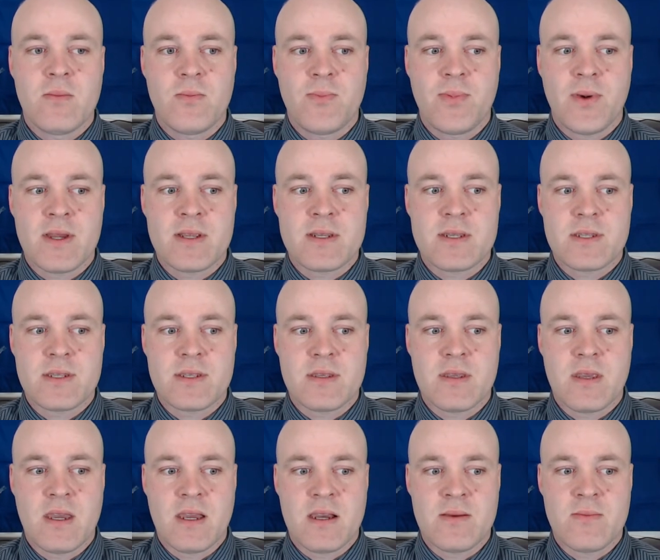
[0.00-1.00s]
but
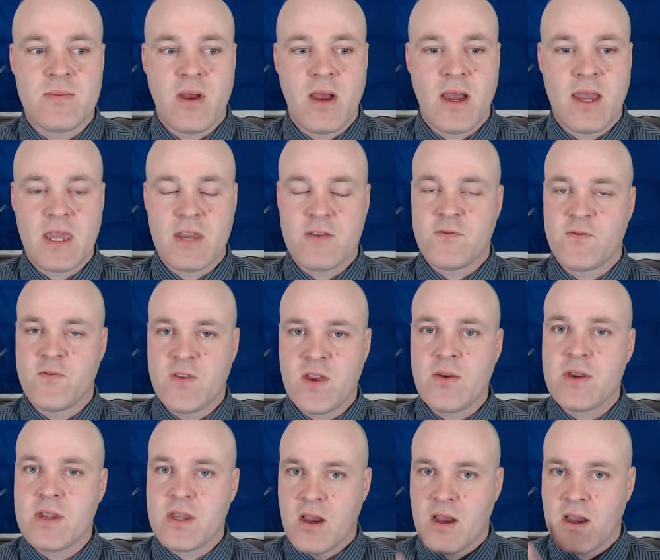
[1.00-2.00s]
I
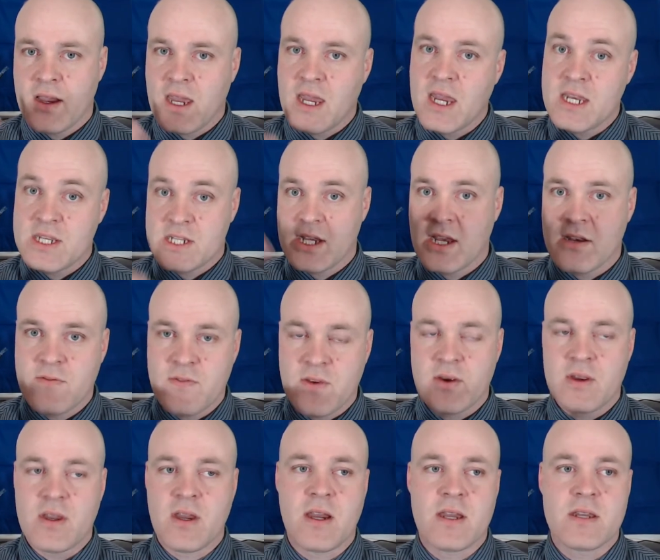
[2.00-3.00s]
actually had a
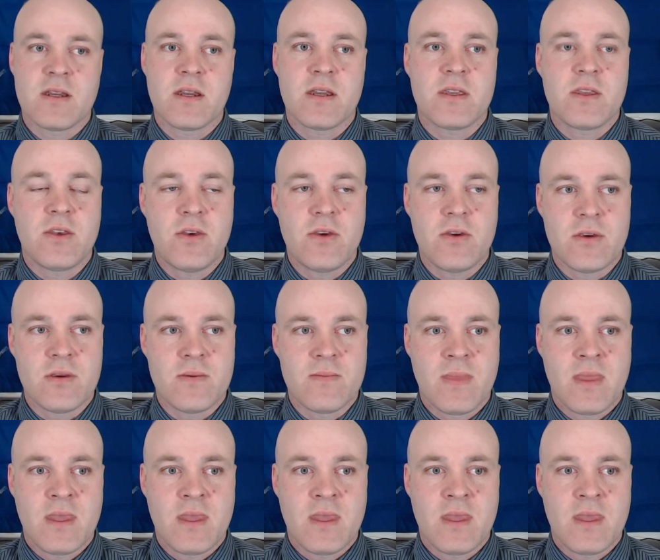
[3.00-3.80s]
very high IQ,